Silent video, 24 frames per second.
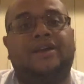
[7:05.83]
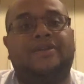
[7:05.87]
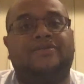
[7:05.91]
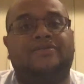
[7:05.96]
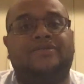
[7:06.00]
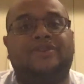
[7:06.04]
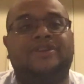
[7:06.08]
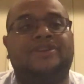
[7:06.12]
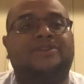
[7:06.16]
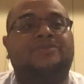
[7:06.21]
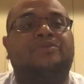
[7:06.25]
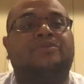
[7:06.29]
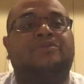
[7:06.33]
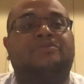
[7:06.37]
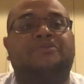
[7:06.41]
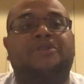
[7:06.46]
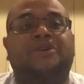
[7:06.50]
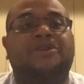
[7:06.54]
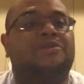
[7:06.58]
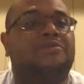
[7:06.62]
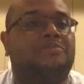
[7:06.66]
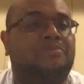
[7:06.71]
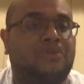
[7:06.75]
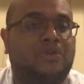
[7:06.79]
this would
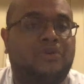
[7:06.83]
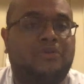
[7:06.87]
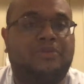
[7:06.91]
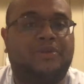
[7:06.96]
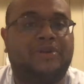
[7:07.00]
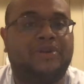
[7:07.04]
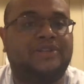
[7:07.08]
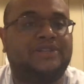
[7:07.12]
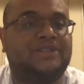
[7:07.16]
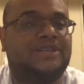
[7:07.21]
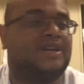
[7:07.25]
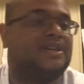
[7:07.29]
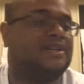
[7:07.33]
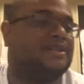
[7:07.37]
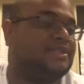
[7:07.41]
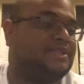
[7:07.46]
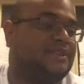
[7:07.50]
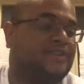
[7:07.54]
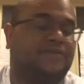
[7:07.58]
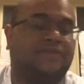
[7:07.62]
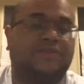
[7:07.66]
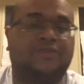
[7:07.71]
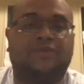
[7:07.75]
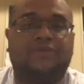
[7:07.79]
be the appropriate sentence
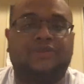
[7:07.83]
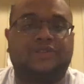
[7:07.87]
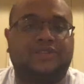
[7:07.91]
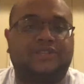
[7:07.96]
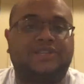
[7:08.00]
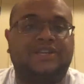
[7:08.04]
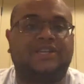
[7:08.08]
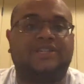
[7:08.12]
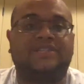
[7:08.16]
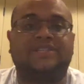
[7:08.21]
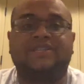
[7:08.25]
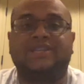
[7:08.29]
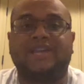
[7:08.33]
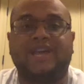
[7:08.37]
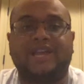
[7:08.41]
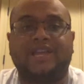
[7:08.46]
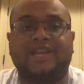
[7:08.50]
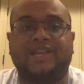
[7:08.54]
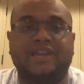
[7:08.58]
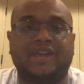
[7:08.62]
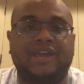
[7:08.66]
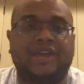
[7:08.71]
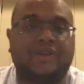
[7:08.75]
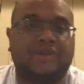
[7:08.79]
if it was just
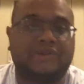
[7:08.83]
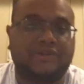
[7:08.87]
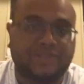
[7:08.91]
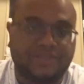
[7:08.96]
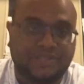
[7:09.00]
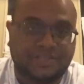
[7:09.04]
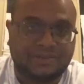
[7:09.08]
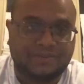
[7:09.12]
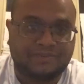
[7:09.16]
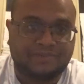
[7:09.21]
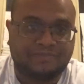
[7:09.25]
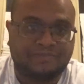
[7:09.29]
10 years.